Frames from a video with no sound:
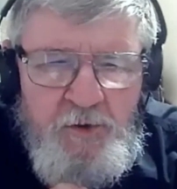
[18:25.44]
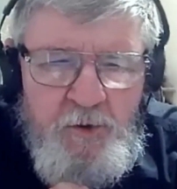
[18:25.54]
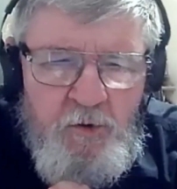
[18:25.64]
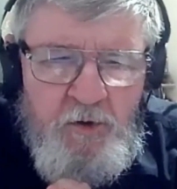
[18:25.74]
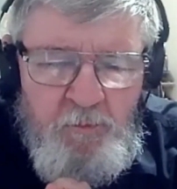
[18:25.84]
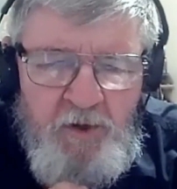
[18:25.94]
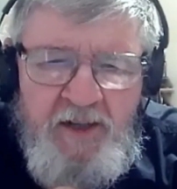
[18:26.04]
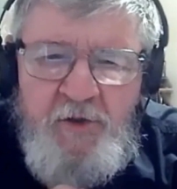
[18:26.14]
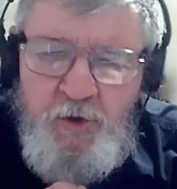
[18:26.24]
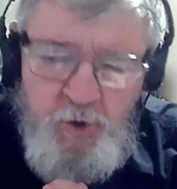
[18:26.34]
in the door, it
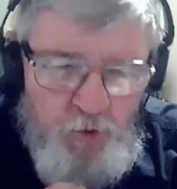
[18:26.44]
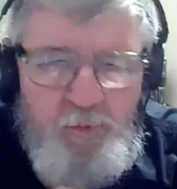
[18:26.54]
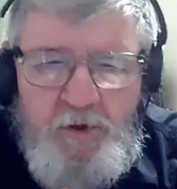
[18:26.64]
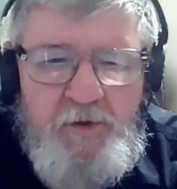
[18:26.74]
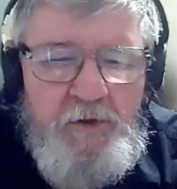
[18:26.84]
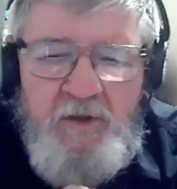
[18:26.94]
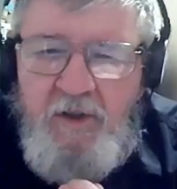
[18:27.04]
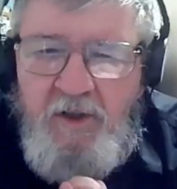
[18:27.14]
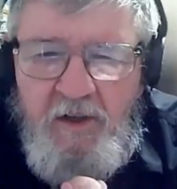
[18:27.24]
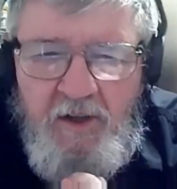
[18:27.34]
buys stupid.
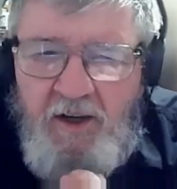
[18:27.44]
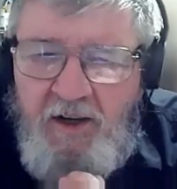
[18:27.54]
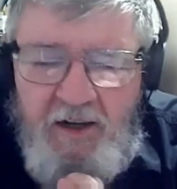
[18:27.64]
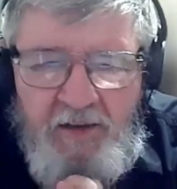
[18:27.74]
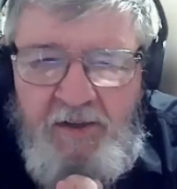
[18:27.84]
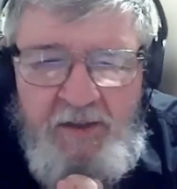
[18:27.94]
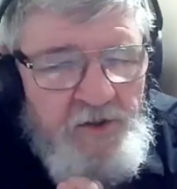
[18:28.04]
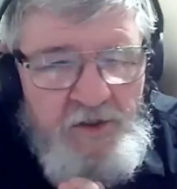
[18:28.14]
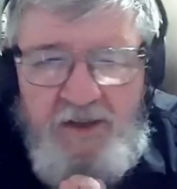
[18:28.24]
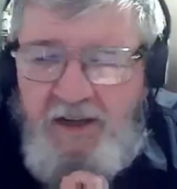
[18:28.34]
And that
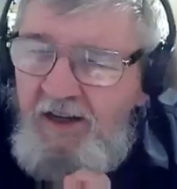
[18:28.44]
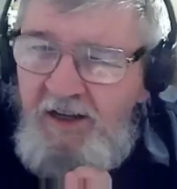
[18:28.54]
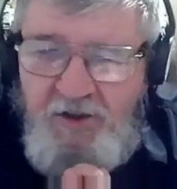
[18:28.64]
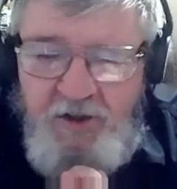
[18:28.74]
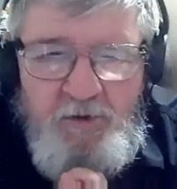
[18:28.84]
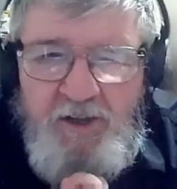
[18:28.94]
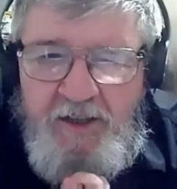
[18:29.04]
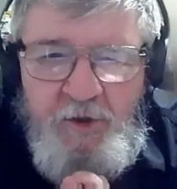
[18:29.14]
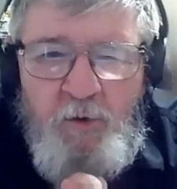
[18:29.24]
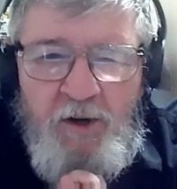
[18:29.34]
just seems
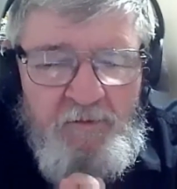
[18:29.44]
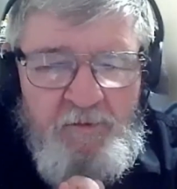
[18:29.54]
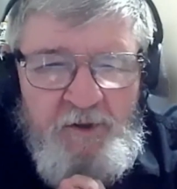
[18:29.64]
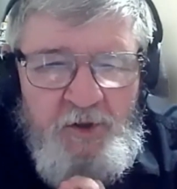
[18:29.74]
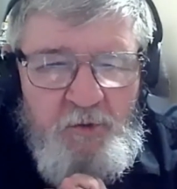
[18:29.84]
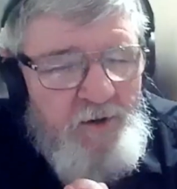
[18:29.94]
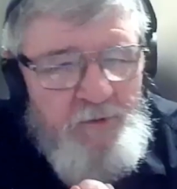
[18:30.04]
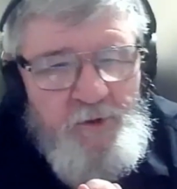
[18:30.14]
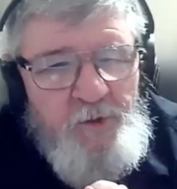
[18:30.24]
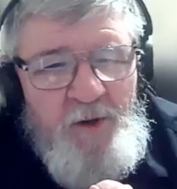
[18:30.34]
like so obvious in
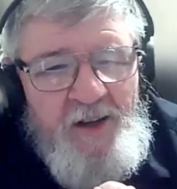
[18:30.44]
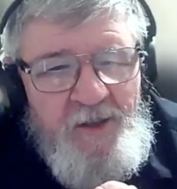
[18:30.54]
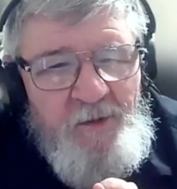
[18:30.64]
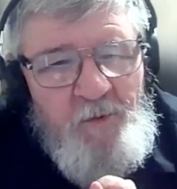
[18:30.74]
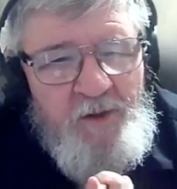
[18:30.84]
retrospect,